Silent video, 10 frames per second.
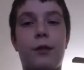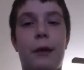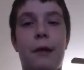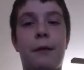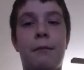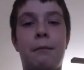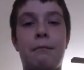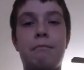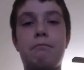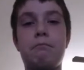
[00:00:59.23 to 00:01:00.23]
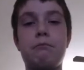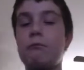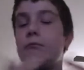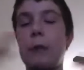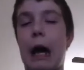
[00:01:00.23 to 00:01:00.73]
and
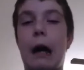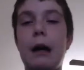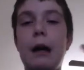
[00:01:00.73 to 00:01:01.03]
yeah.